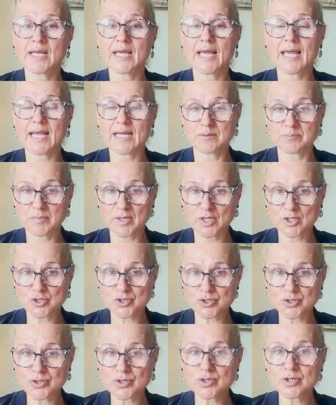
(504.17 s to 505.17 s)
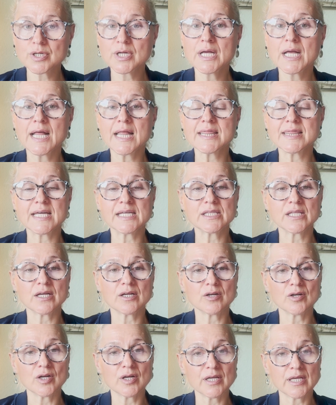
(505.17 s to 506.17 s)
And make sure that
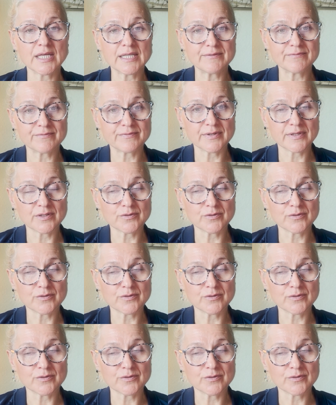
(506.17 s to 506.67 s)
in